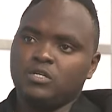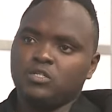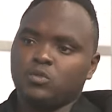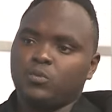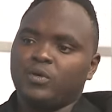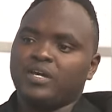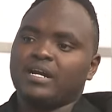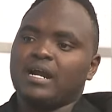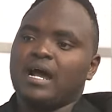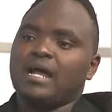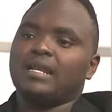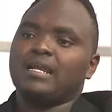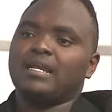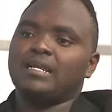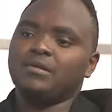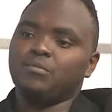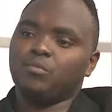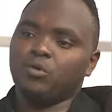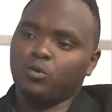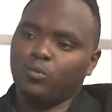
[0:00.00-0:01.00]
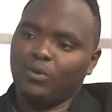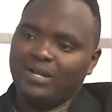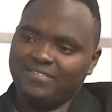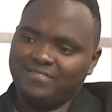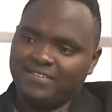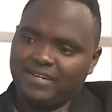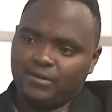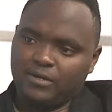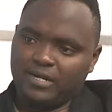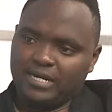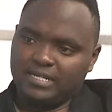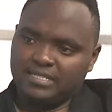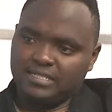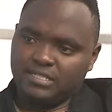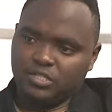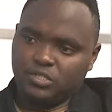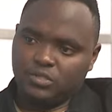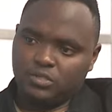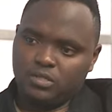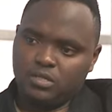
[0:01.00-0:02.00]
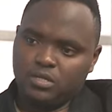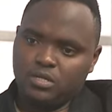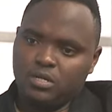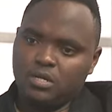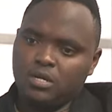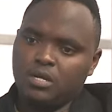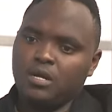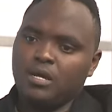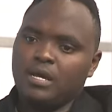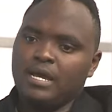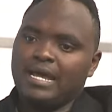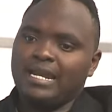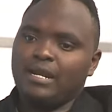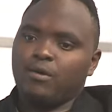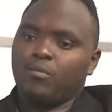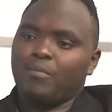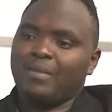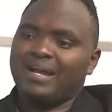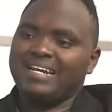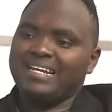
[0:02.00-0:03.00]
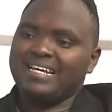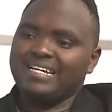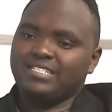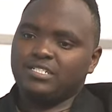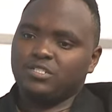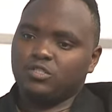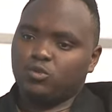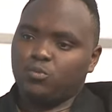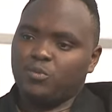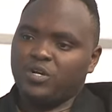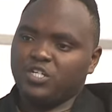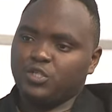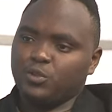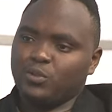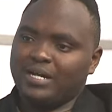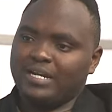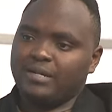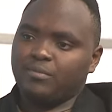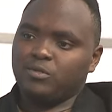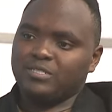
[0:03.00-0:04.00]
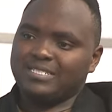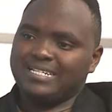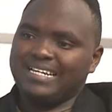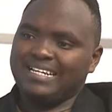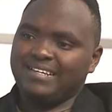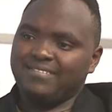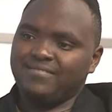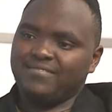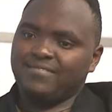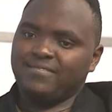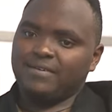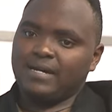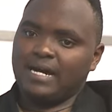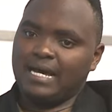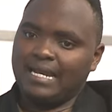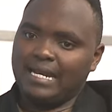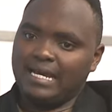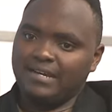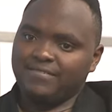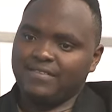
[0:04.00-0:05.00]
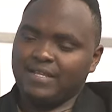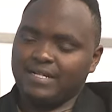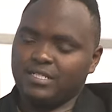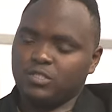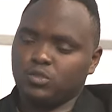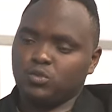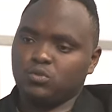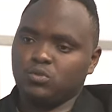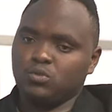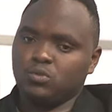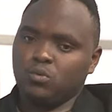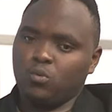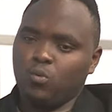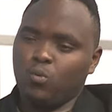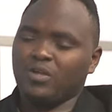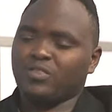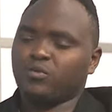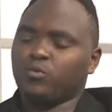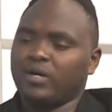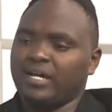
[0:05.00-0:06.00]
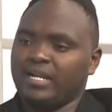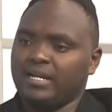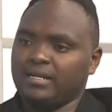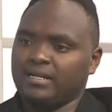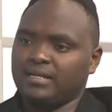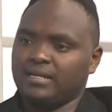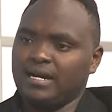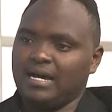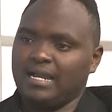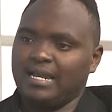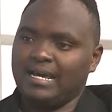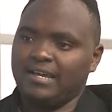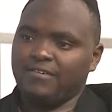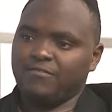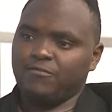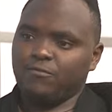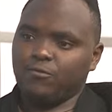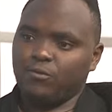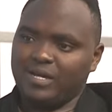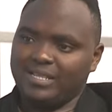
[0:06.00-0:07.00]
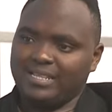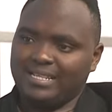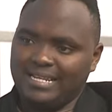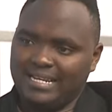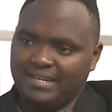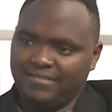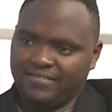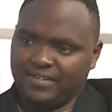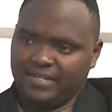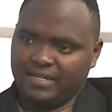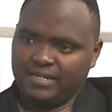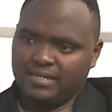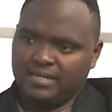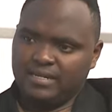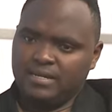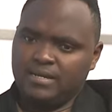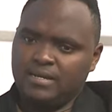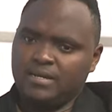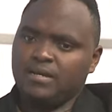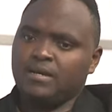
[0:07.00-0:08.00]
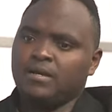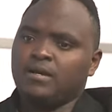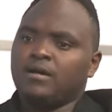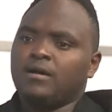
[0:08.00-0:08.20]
So we are an animal welfare organization, mm -hmm. and our mandate is to make sure animals live a life that is worthwhile, mm -hmm. a mm-hmm. life worth living. Mm -hmm.